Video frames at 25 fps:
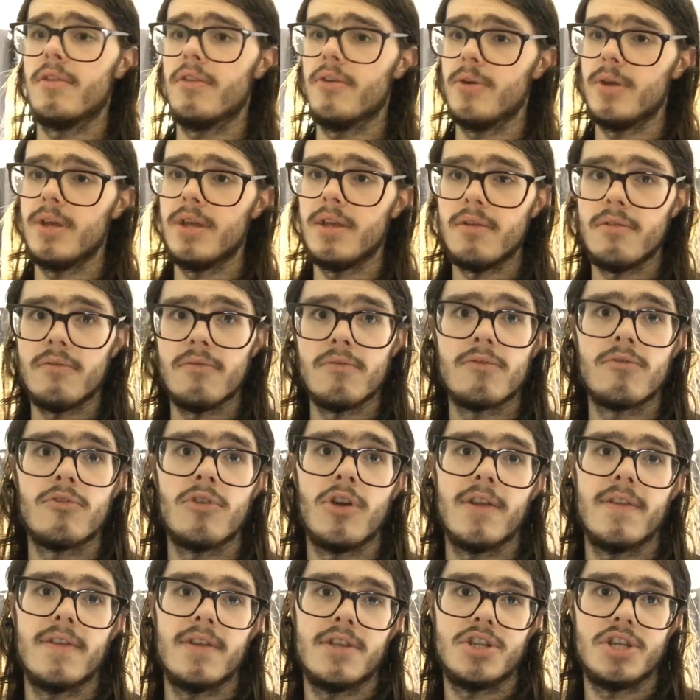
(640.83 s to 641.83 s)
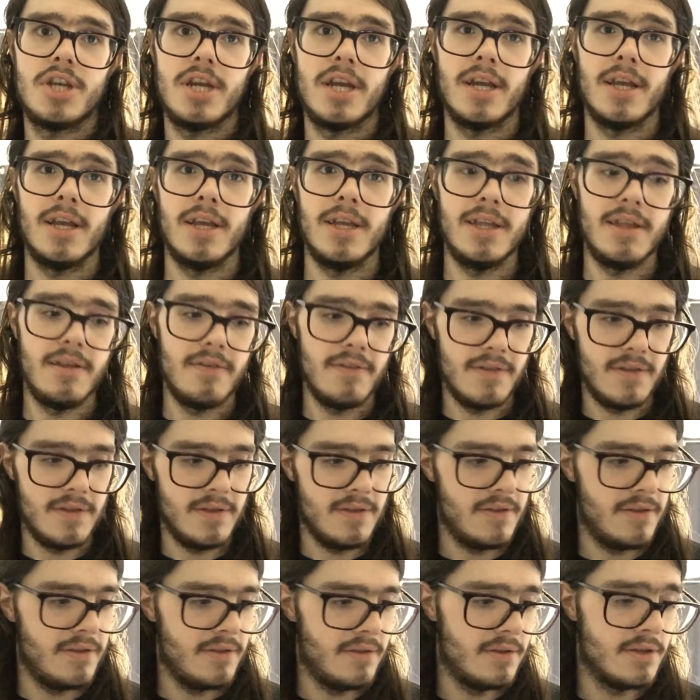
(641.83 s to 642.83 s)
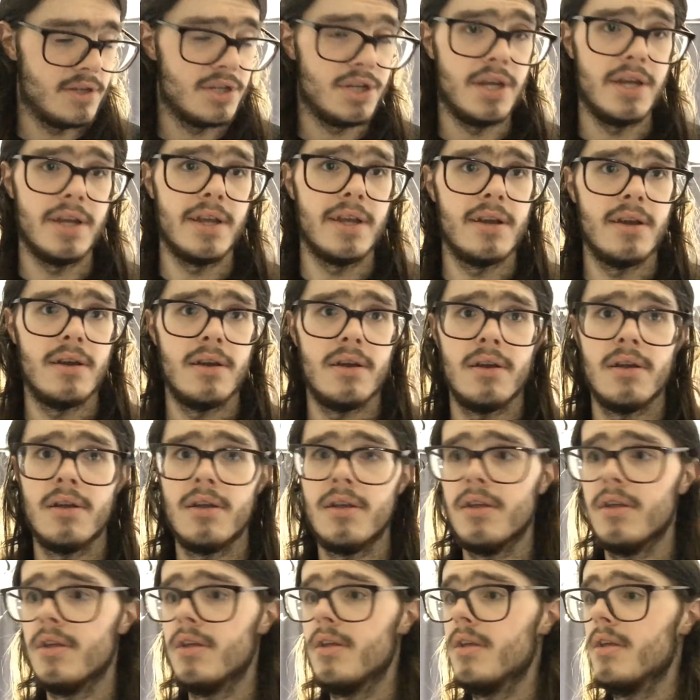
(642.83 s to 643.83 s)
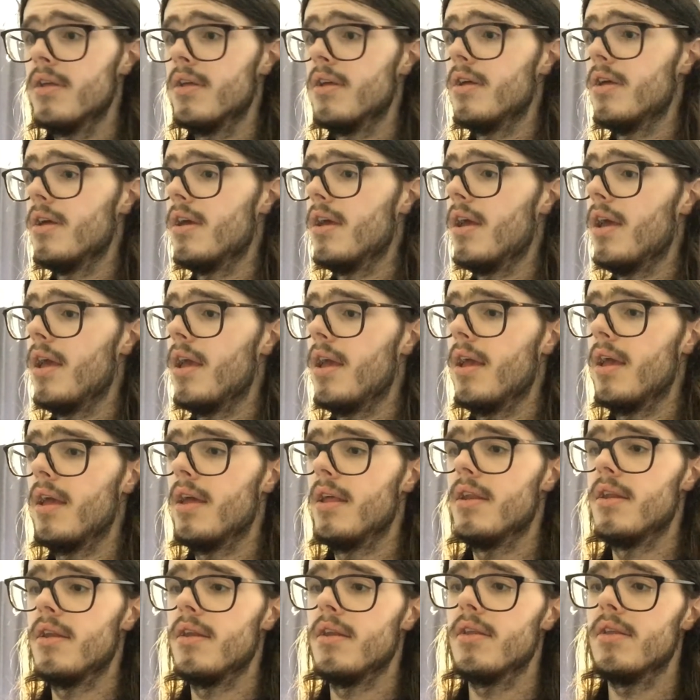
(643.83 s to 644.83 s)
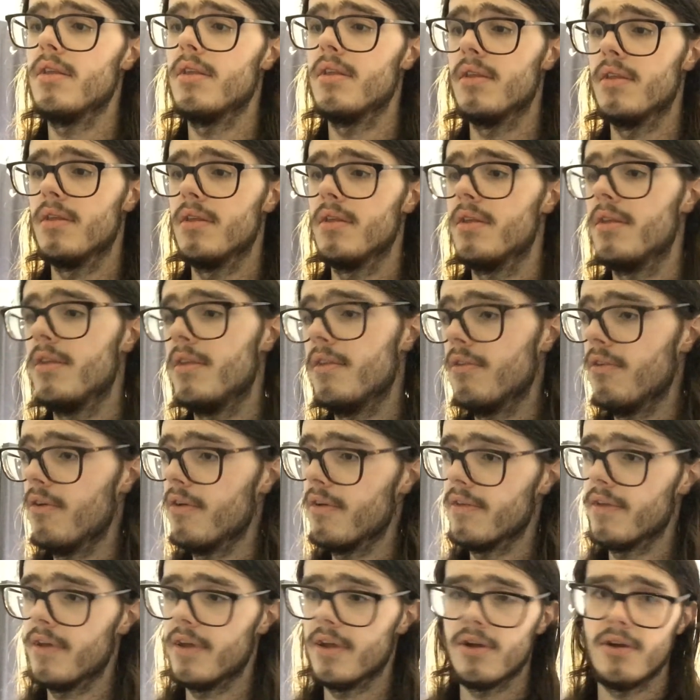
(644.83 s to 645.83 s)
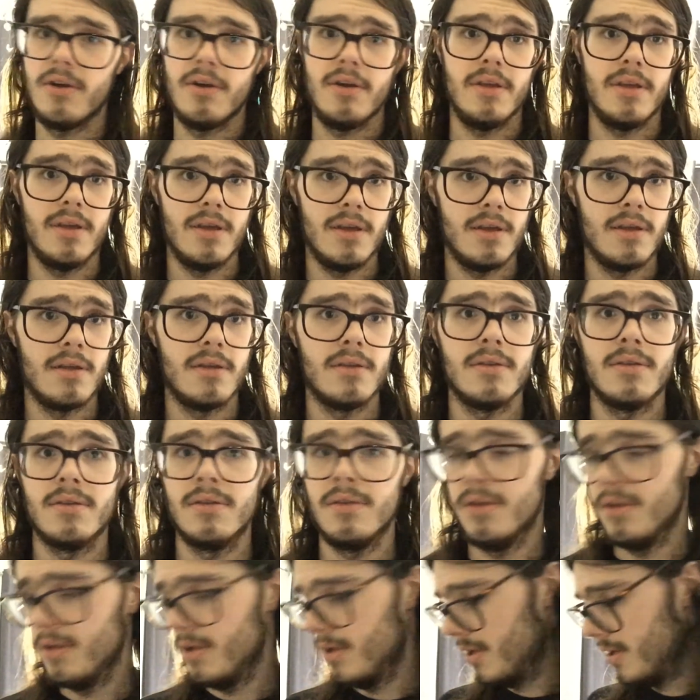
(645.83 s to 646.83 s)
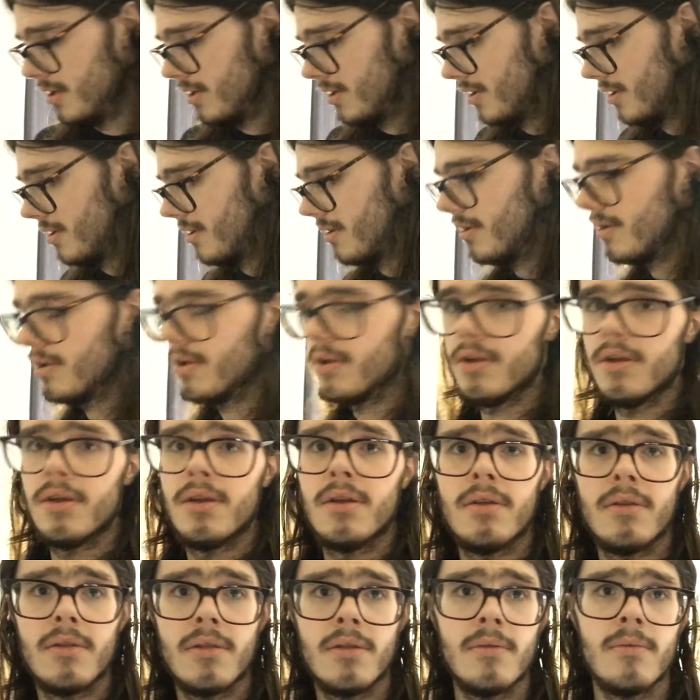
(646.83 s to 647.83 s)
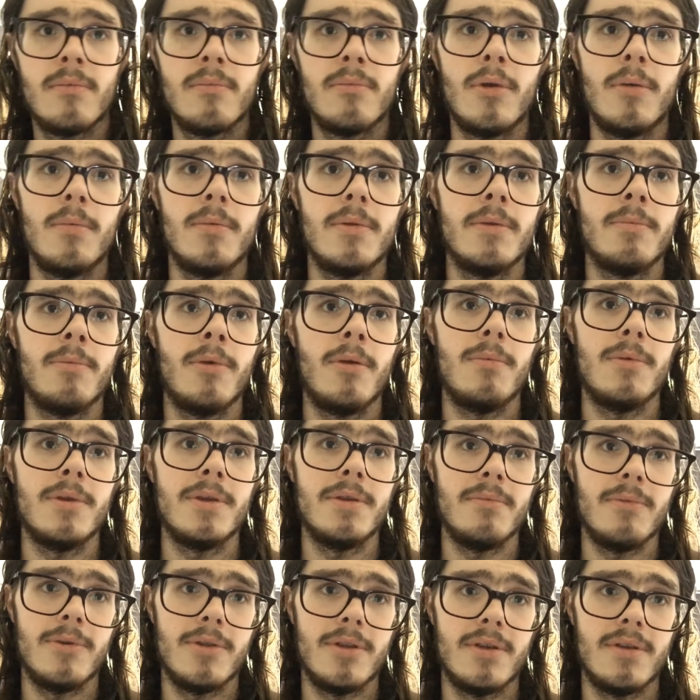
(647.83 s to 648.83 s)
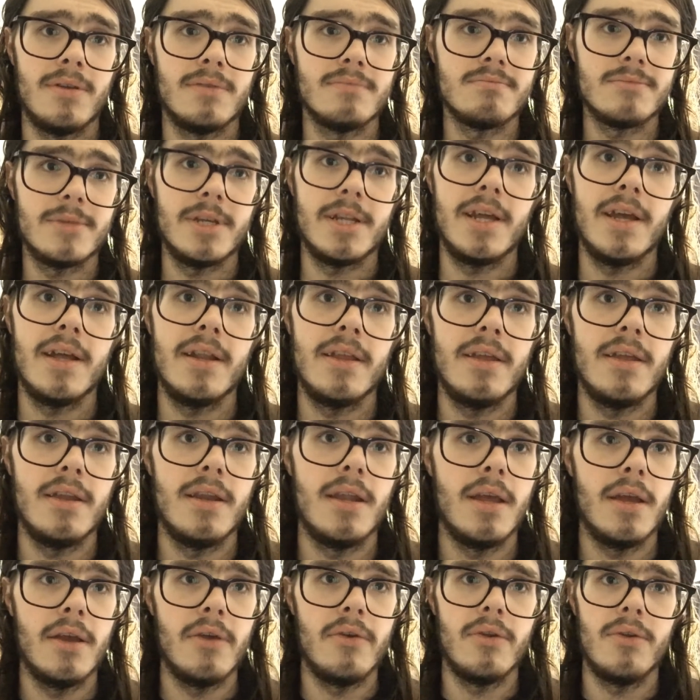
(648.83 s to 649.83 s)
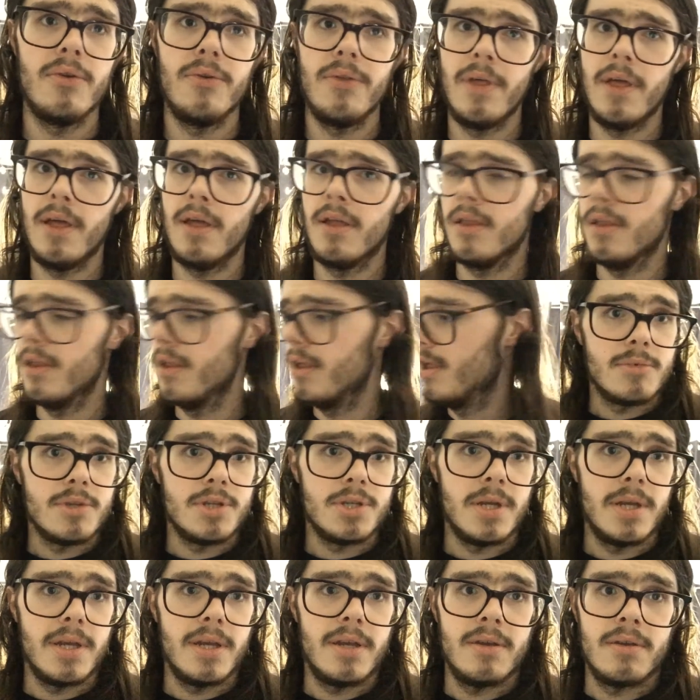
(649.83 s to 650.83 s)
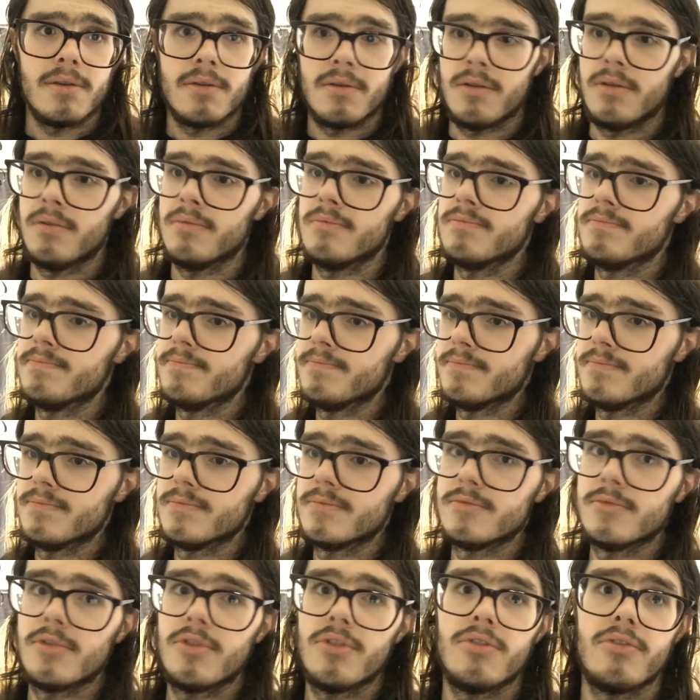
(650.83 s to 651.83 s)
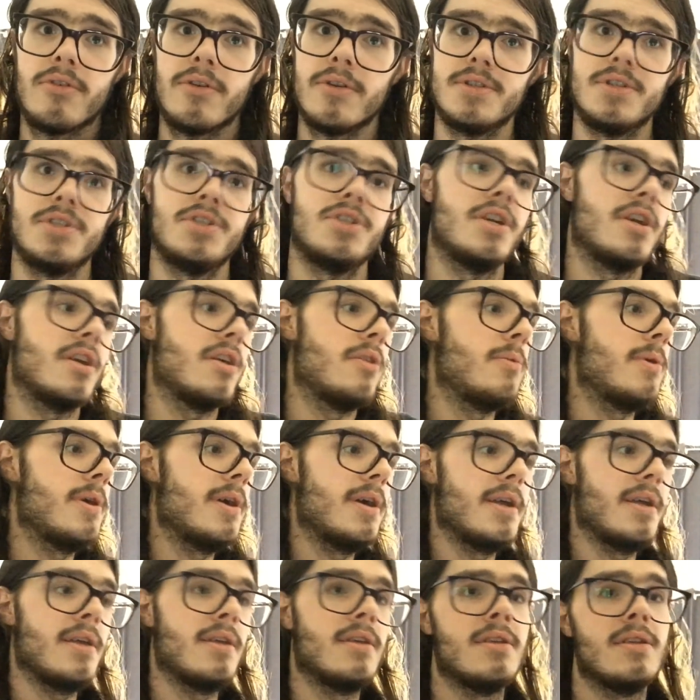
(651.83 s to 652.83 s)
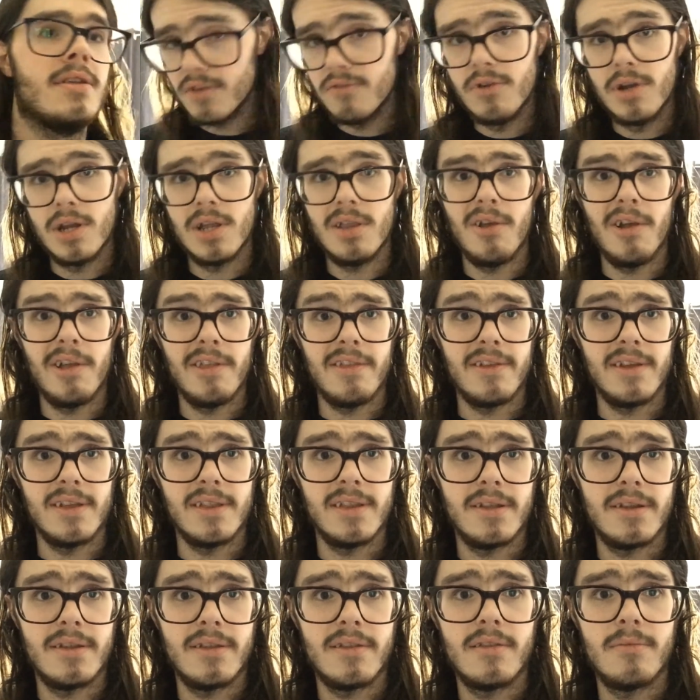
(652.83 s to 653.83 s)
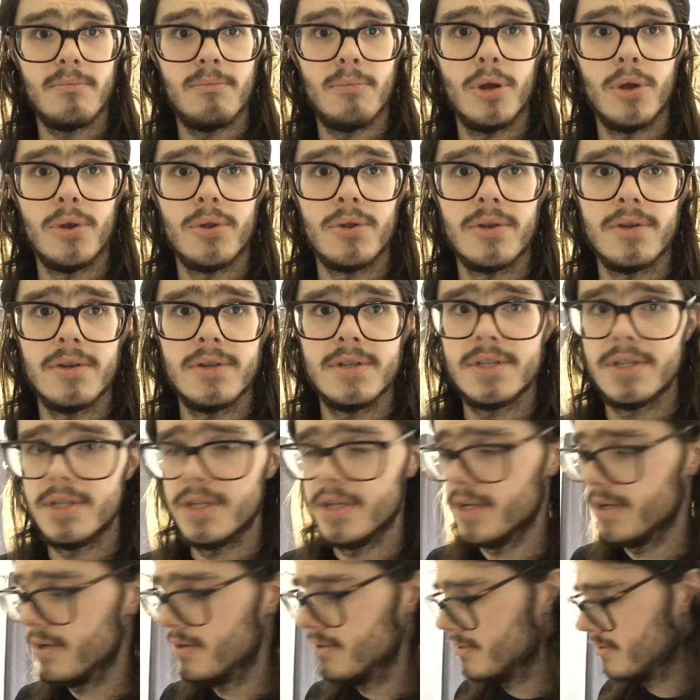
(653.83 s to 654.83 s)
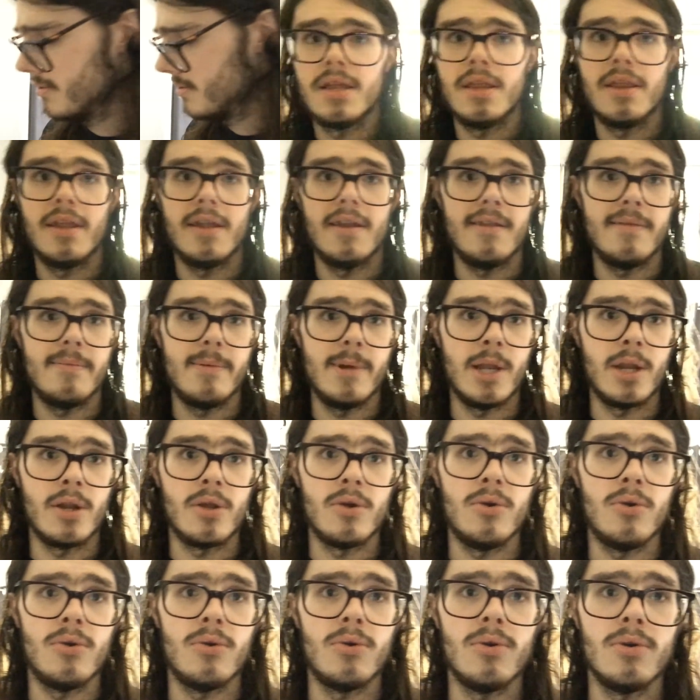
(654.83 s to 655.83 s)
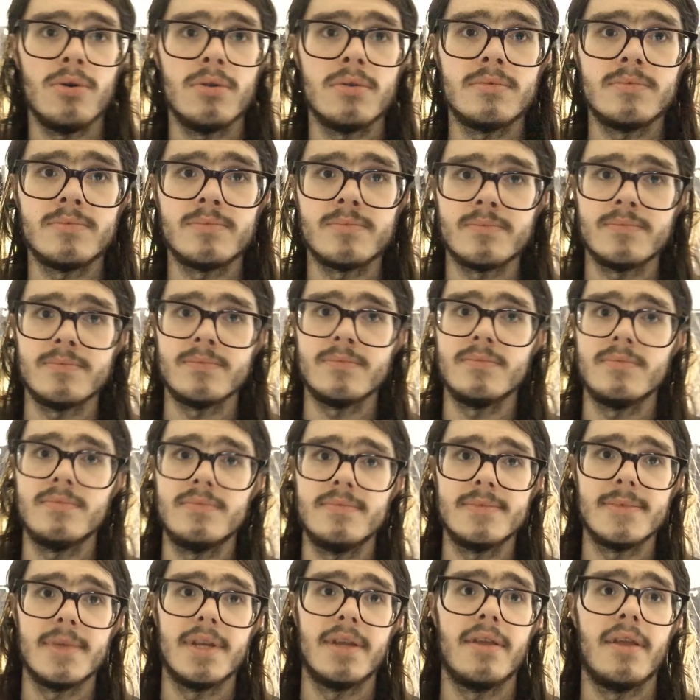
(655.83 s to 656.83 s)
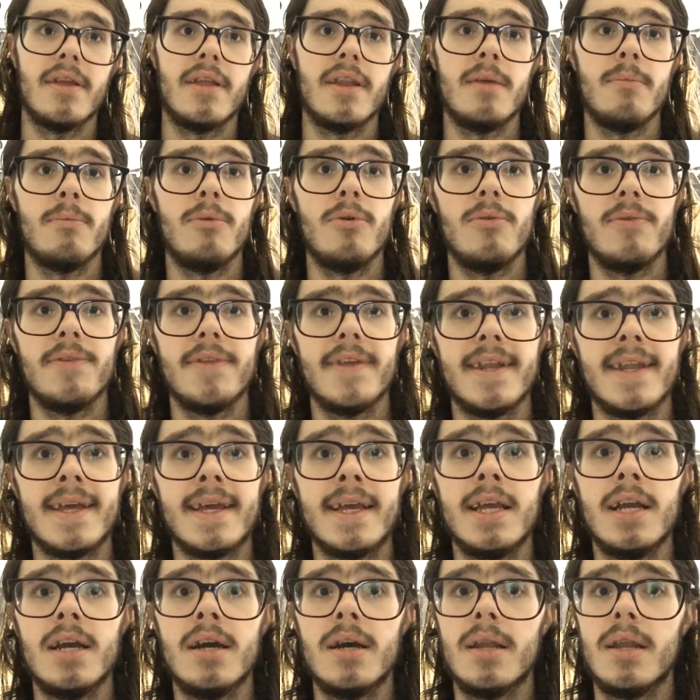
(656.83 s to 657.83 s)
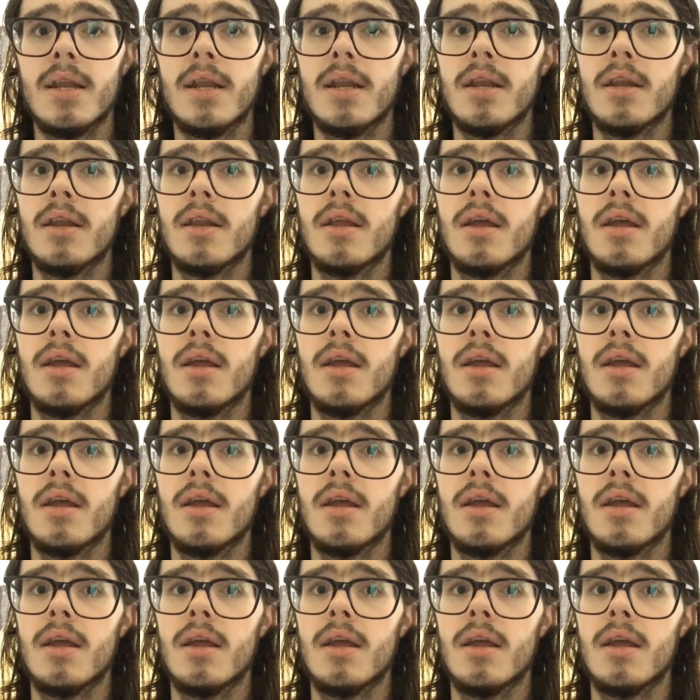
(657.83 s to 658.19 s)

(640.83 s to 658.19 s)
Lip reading: So he writes a check, gives it to Shaker, and he's like saying, "Oh yeah, probably want to get out of here now," and all that. Shaker throws the check away, realizing that it's bogus now, that he's been caught, and he pulls out a gun.